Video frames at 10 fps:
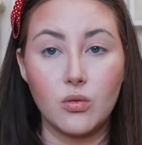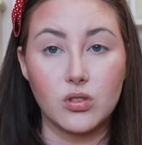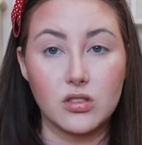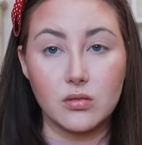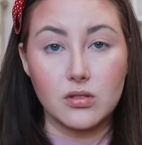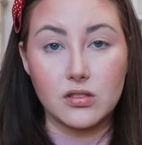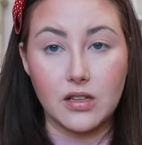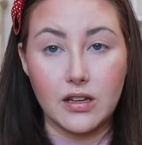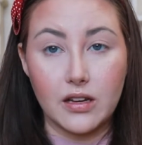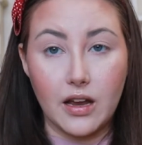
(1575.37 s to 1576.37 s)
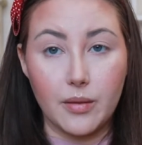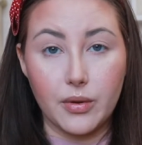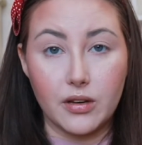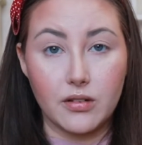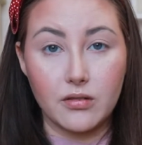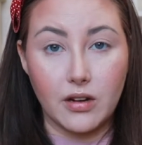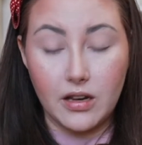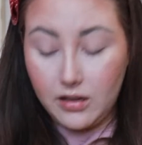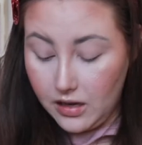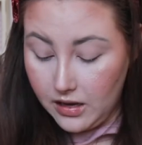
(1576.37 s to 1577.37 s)
What's the worst that can happen,
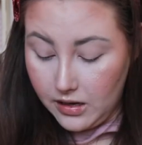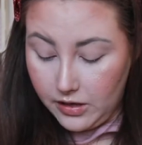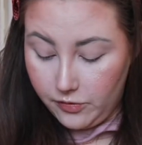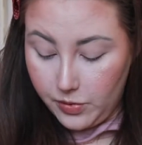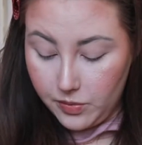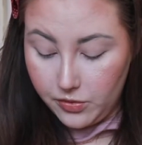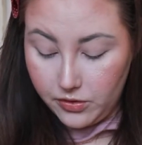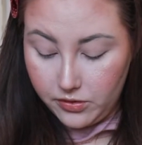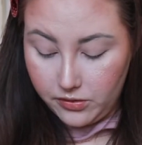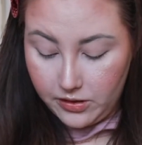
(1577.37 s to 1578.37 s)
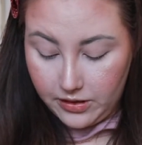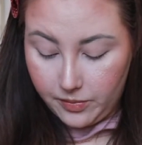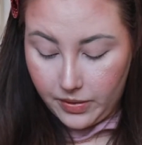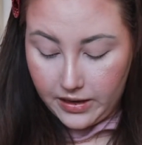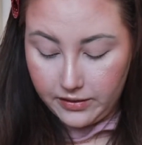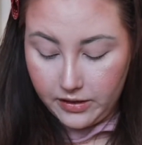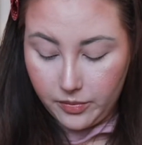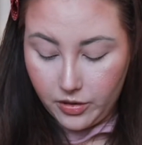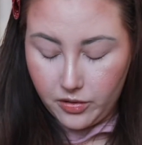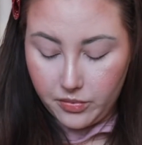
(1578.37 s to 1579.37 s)
right? If people think badly
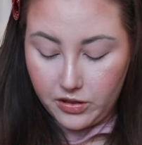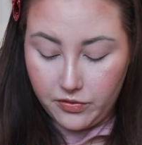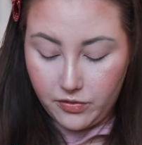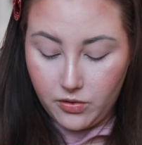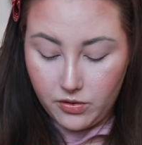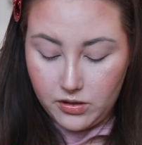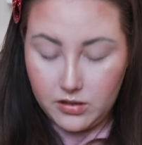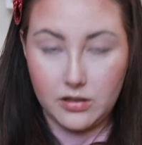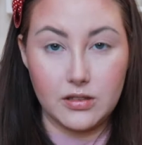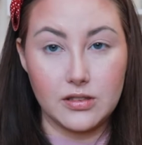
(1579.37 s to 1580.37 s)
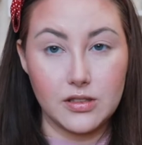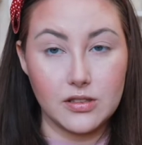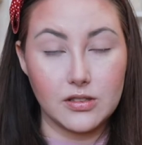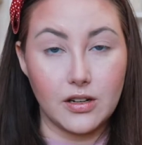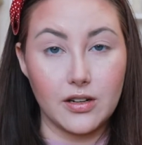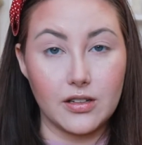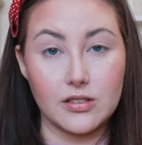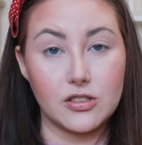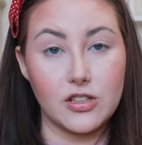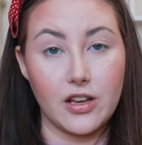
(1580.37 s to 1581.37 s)
about me for starting
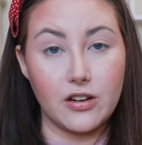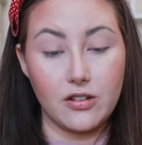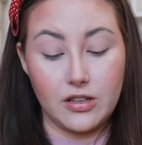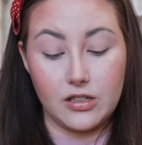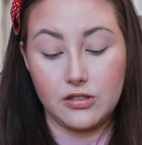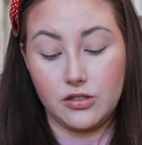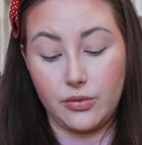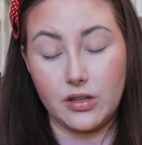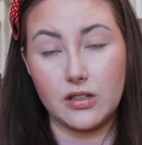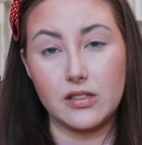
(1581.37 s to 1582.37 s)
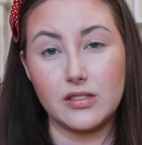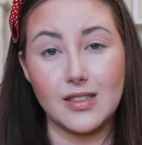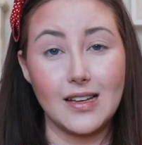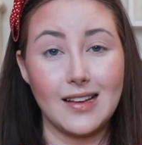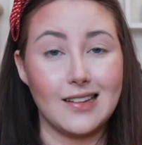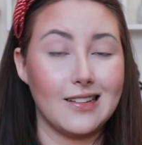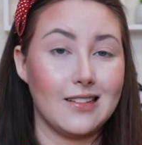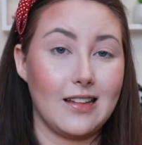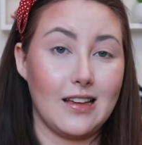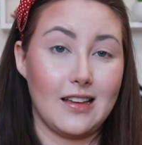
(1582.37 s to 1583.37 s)
this channel and doing this,
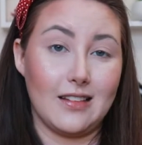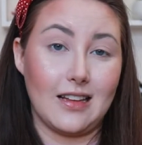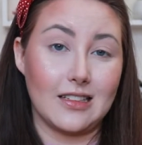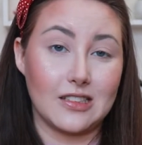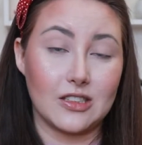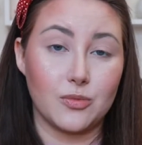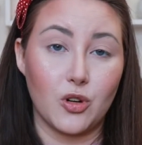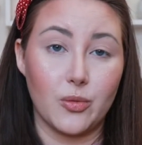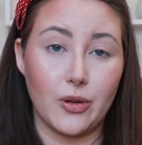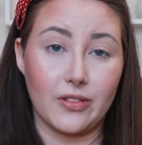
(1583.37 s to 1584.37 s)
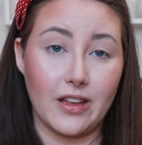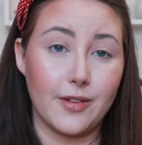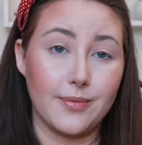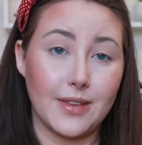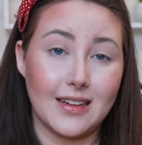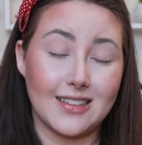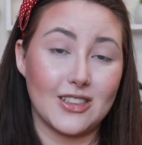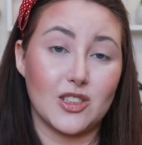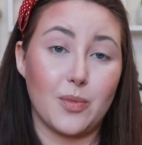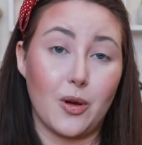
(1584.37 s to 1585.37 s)
then that says more about them than it
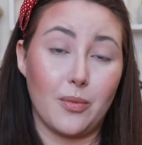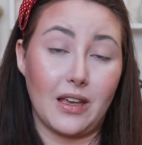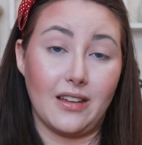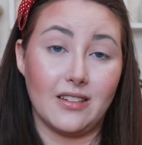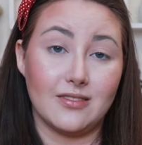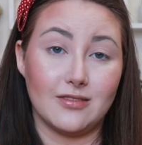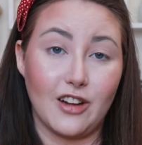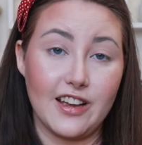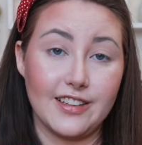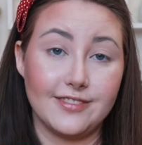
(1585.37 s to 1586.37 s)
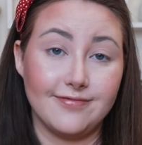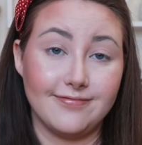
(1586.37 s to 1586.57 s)
does about me, right?